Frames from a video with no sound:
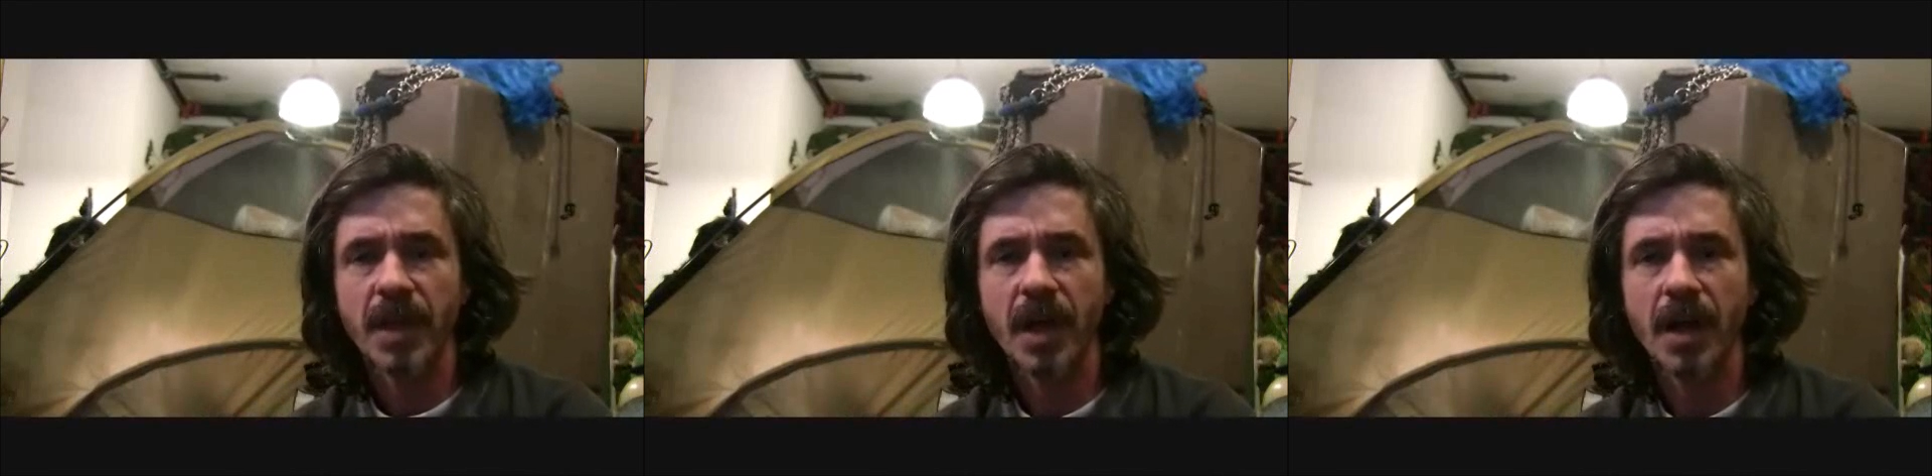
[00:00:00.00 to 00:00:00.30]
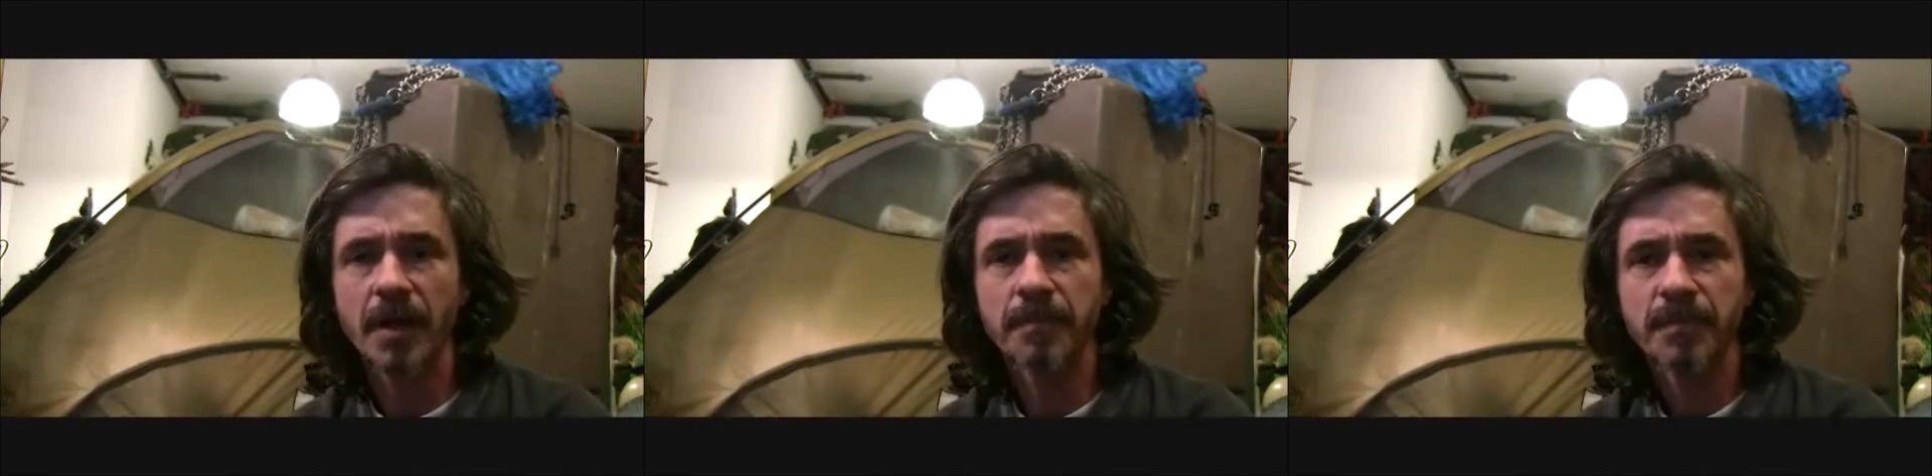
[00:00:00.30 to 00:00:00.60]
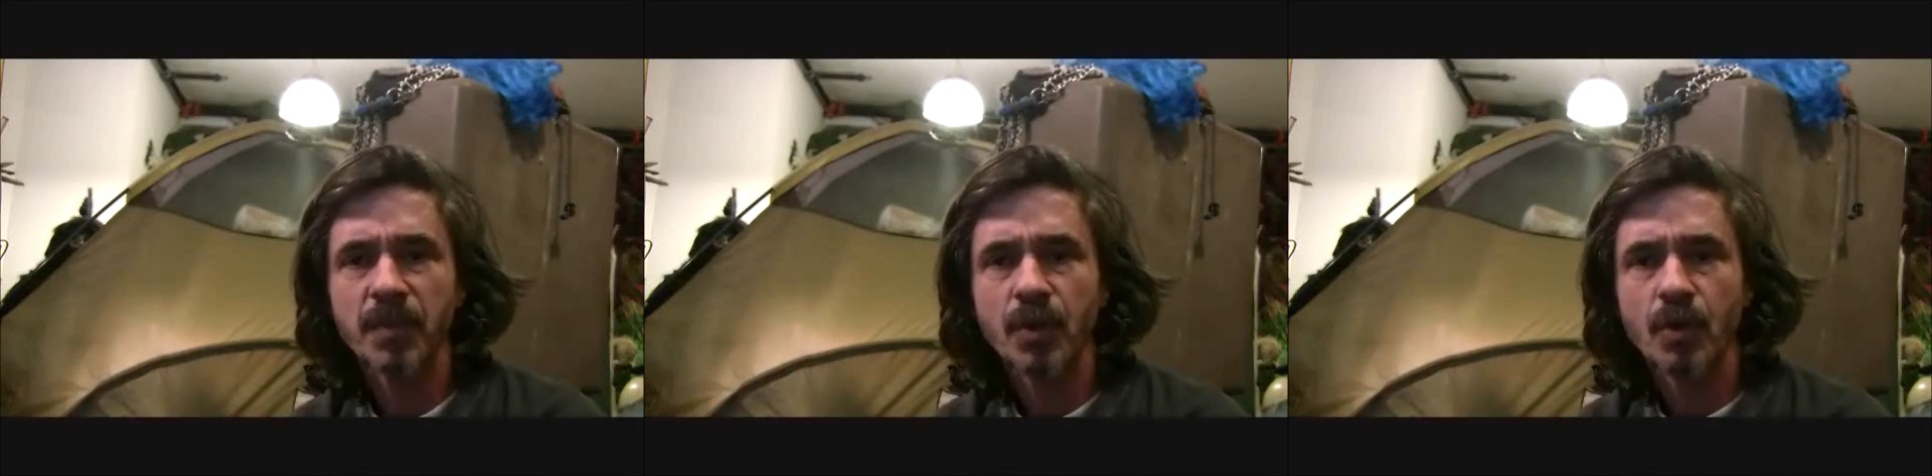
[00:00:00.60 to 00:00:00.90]

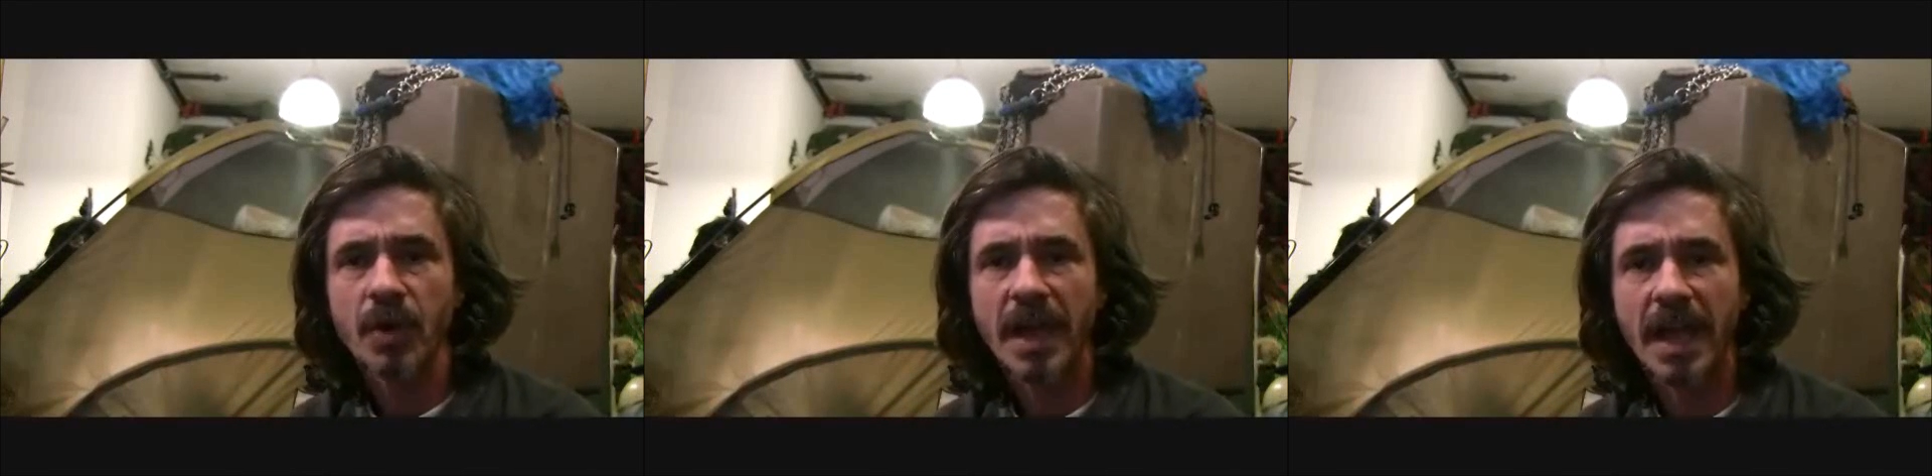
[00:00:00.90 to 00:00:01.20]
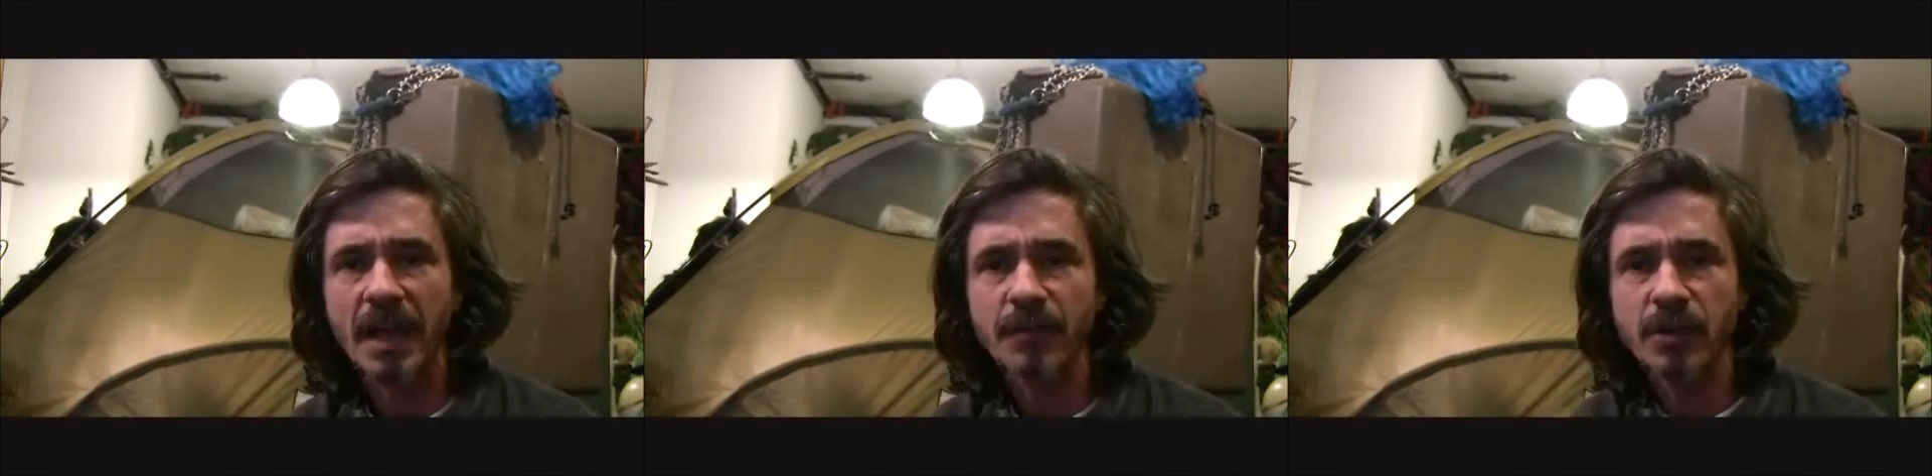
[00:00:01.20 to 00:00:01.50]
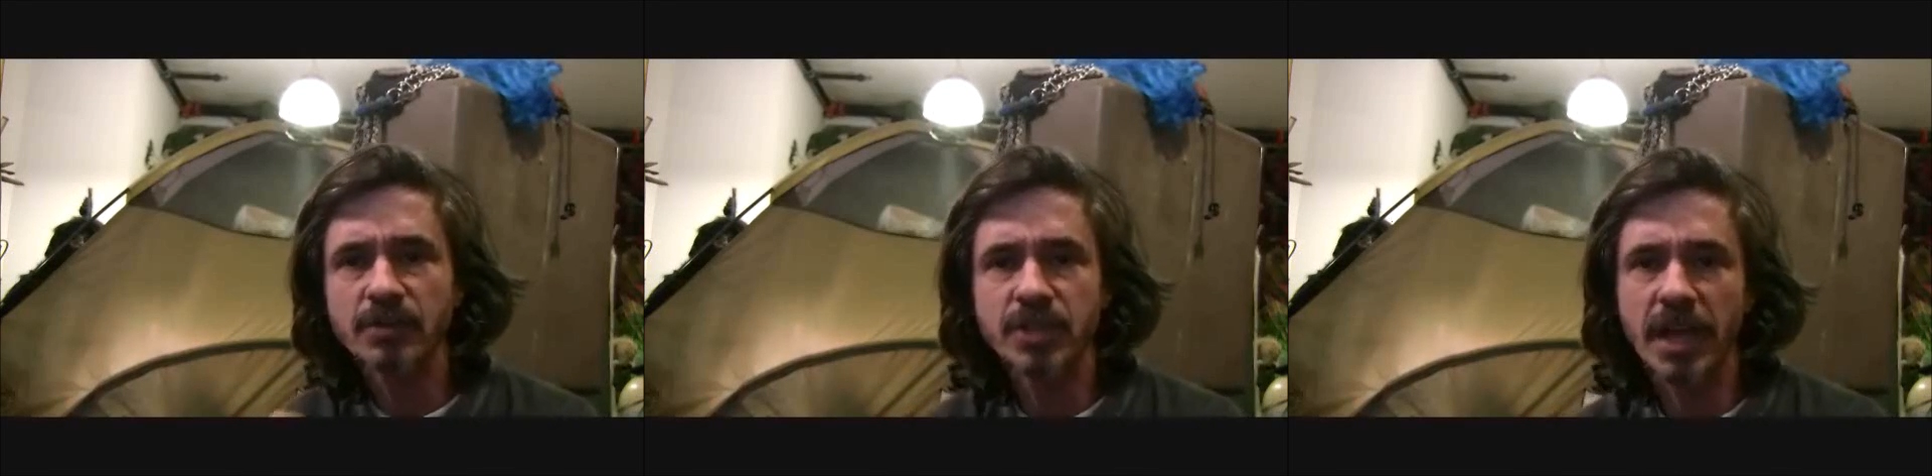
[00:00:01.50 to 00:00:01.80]

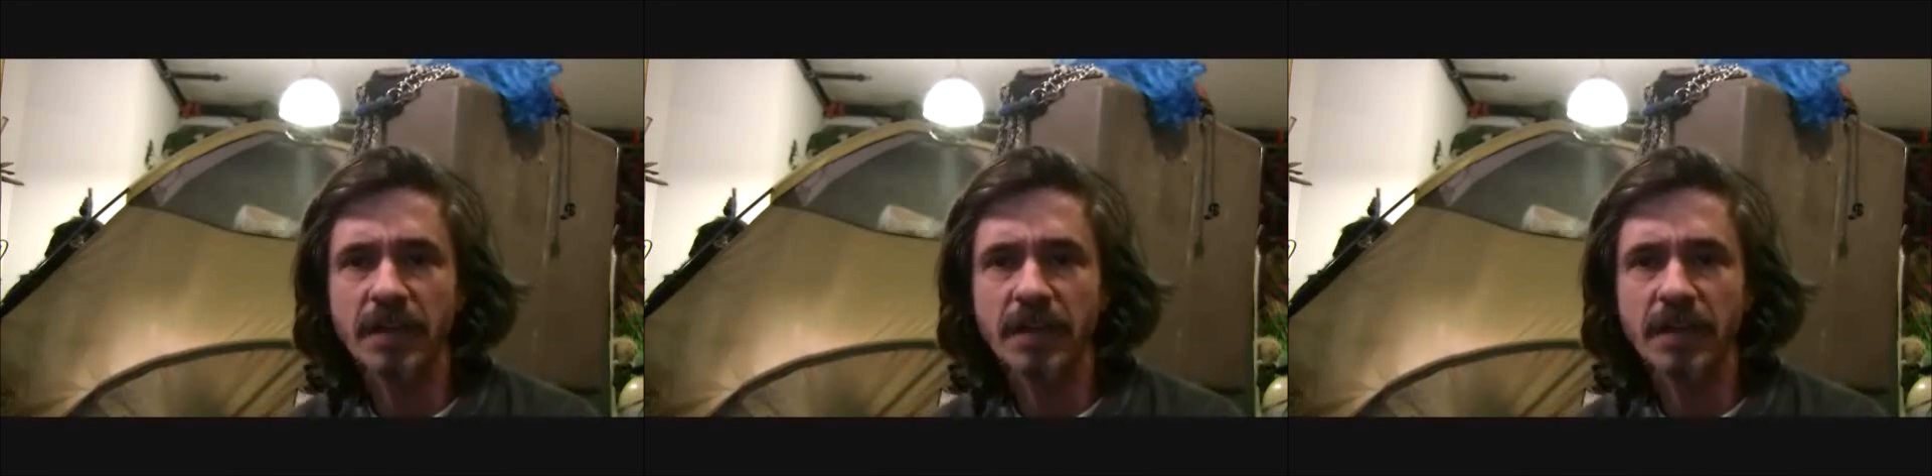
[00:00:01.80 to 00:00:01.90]
After you shave